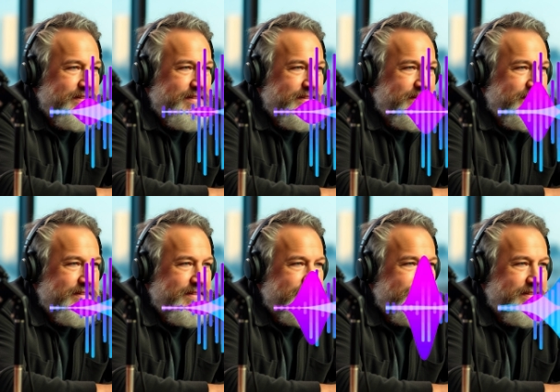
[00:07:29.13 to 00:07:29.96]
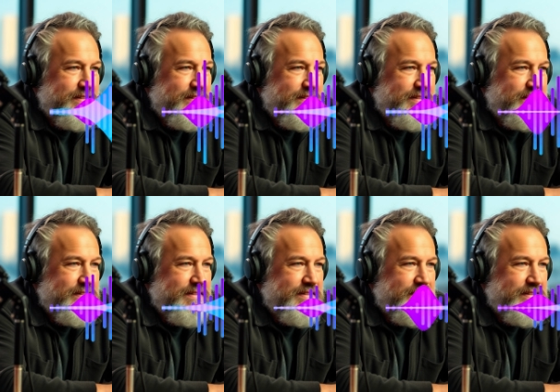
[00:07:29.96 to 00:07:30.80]
pretty early
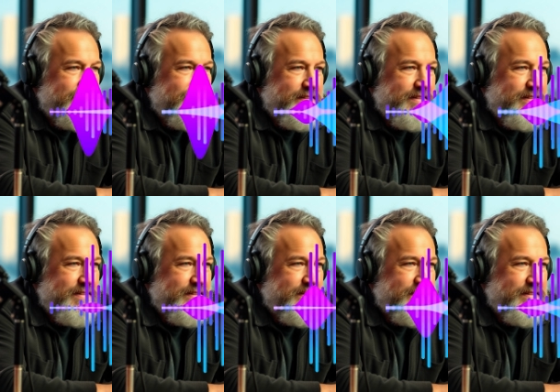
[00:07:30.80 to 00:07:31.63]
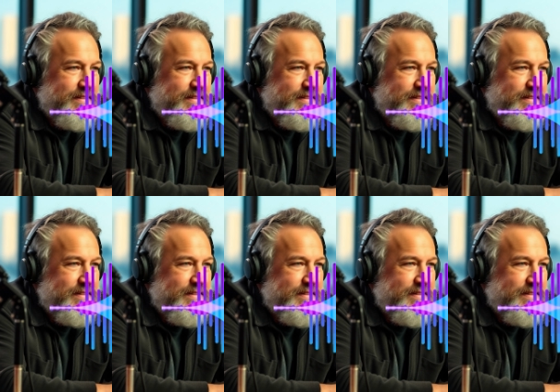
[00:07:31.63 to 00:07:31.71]
on from a heel hook,